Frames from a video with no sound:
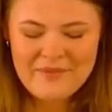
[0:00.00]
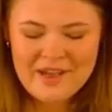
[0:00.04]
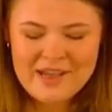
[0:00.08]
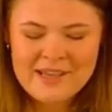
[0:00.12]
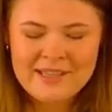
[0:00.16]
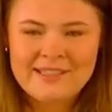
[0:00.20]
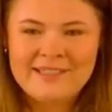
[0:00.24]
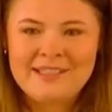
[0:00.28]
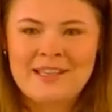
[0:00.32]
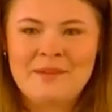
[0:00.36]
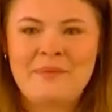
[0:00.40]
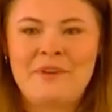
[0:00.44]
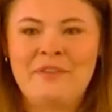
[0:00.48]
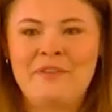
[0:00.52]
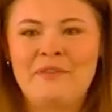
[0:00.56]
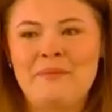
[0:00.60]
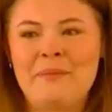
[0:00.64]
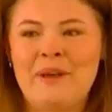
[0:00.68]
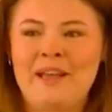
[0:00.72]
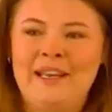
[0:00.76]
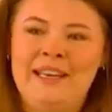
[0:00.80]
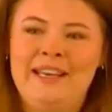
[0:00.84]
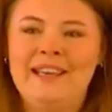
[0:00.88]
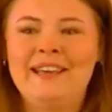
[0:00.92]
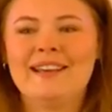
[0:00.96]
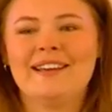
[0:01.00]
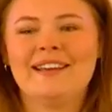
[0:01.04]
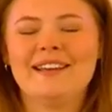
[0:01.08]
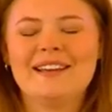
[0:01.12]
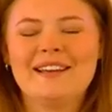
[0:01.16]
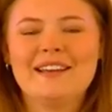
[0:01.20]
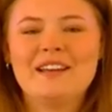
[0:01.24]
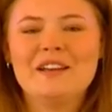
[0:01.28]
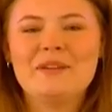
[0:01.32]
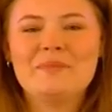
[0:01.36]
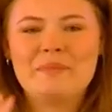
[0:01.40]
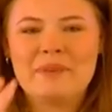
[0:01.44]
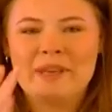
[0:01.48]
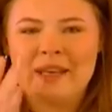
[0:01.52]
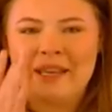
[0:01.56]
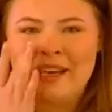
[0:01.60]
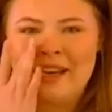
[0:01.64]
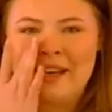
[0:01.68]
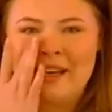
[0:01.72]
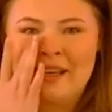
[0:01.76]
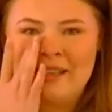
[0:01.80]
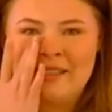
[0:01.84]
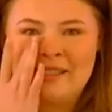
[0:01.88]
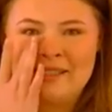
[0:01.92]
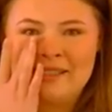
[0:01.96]
a sum of money
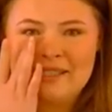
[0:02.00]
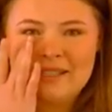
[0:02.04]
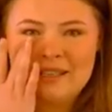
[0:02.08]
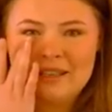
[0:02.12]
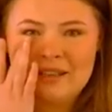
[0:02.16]
because